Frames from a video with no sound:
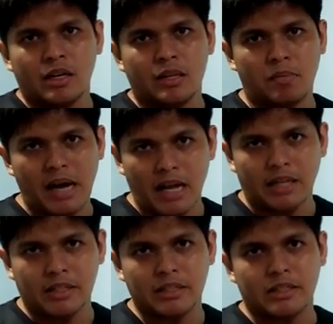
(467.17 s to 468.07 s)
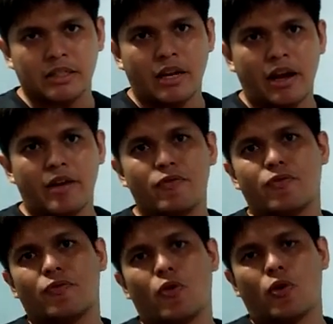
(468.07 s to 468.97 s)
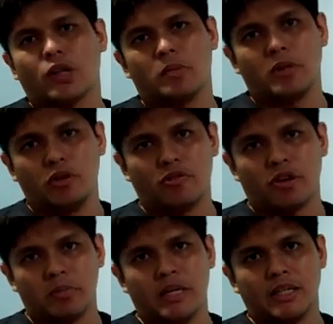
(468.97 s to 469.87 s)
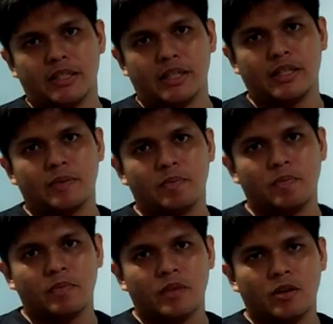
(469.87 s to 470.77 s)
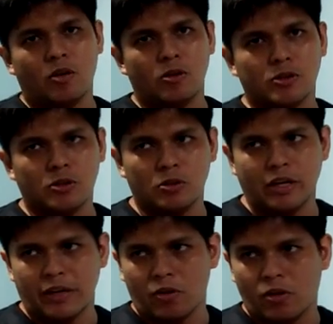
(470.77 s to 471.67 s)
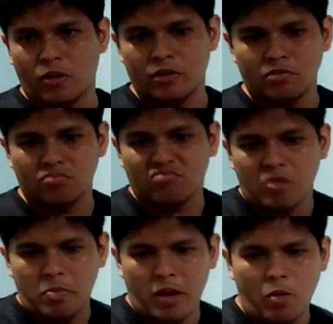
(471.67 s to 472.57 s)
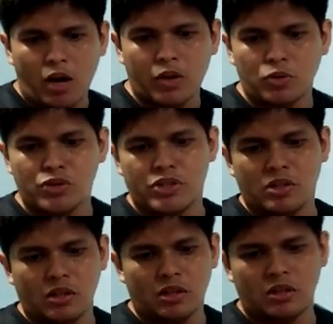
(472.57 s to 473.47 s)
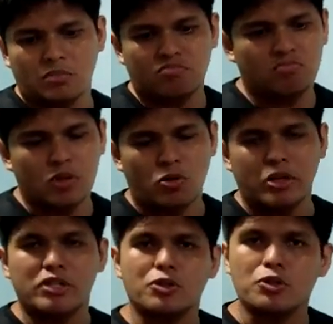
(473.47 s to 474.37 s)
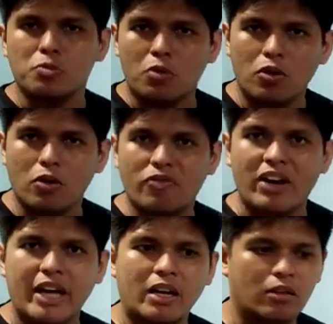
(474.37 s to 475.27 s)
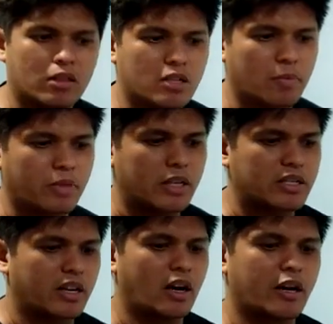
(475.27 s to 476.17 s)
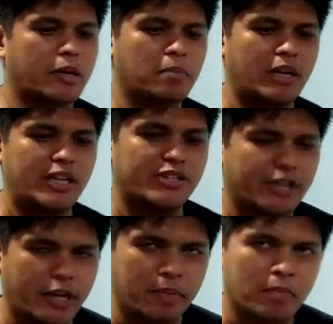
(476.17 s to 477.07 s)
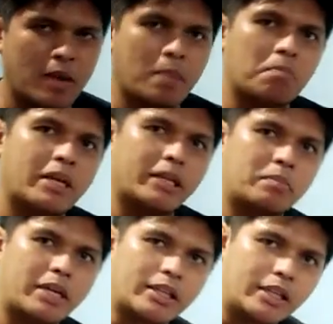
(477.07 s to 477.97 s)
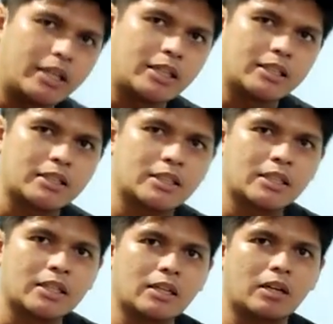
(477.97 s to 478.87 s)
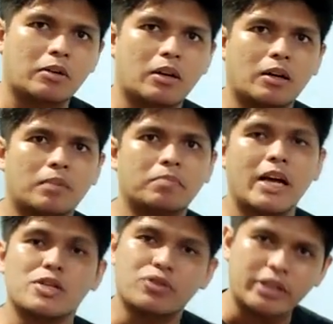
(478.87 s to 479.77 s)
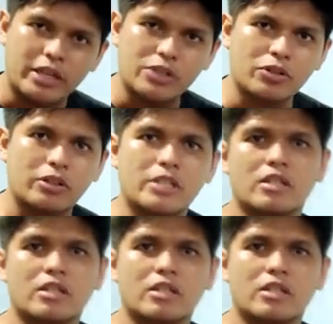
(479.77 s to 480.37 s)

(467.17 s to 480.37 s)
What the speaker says: the balance, and 4, the maneuverability. Also, later on, you may want to research more, find out some things regarding blade shape, blade maintenance, edge retention, and